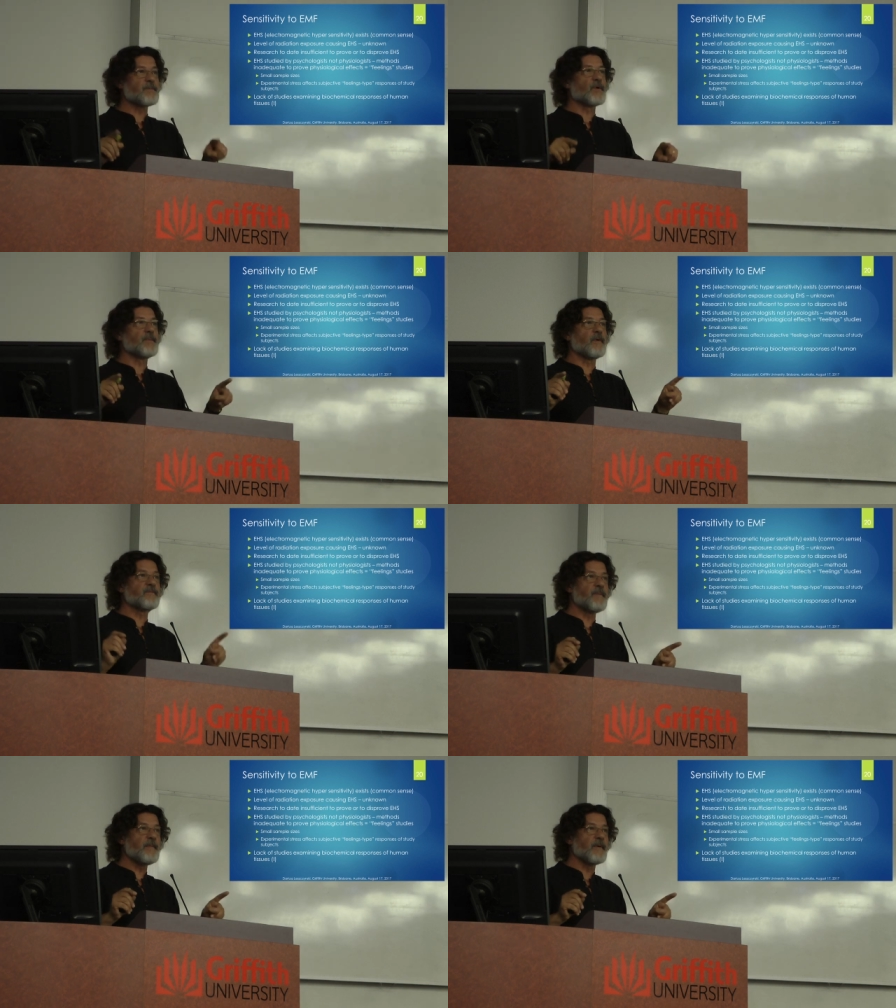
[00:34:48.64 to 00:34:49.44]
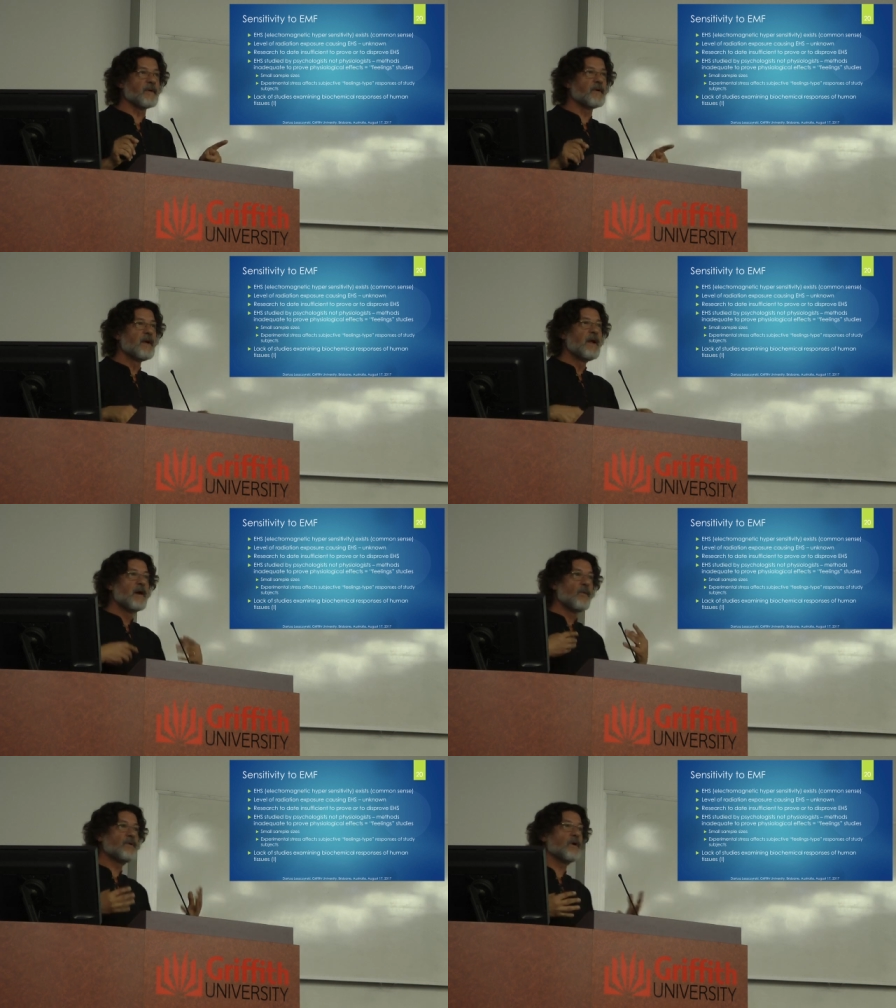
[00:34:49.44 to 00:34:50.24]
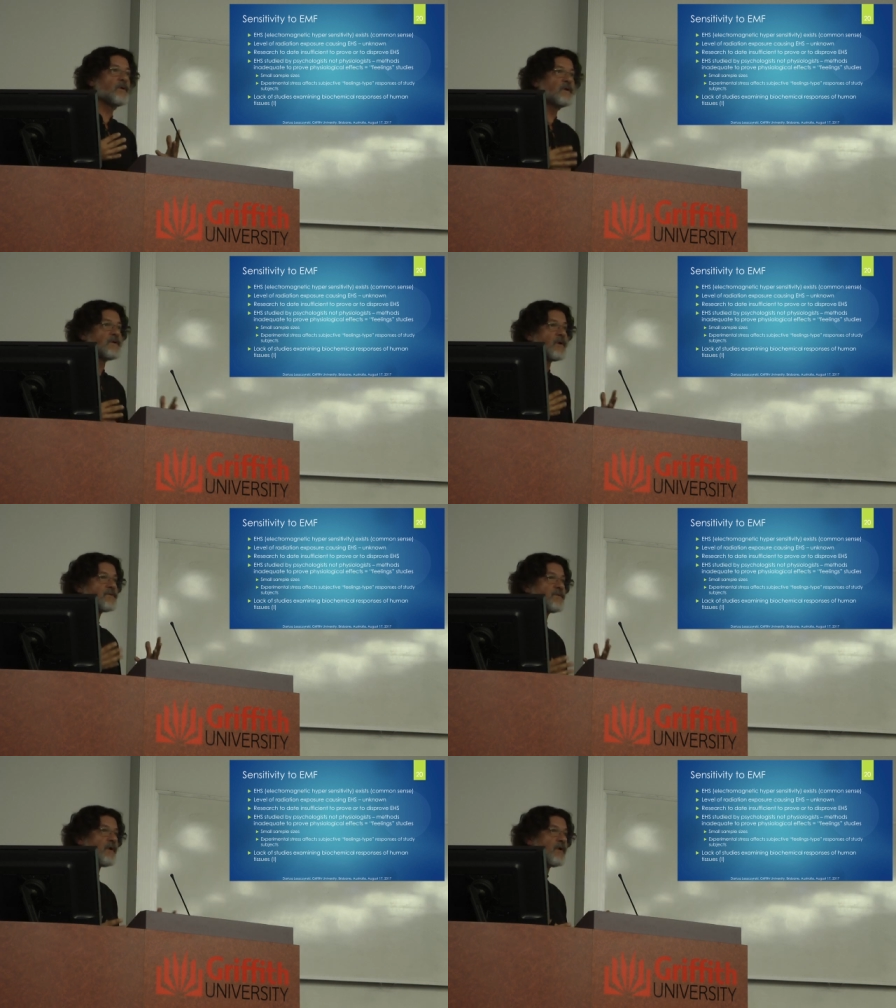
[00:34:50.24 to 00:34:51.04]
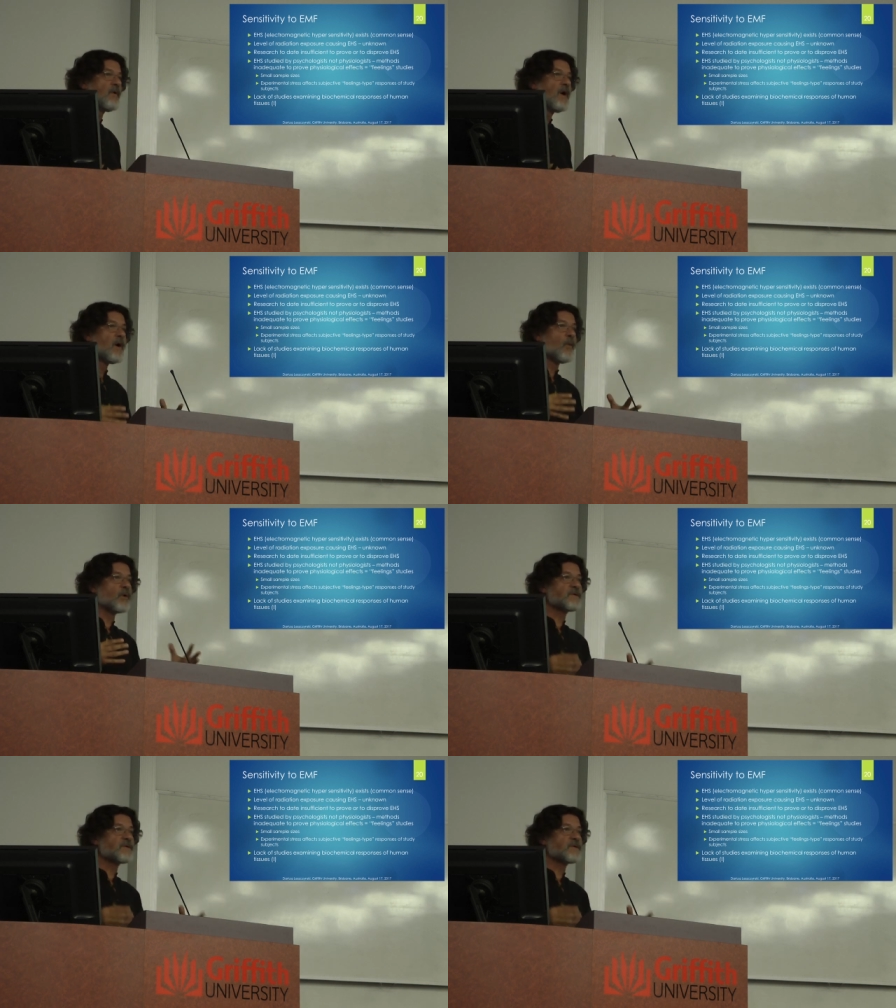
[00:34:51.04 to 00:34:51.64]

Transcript: subgroup of people? We only don't know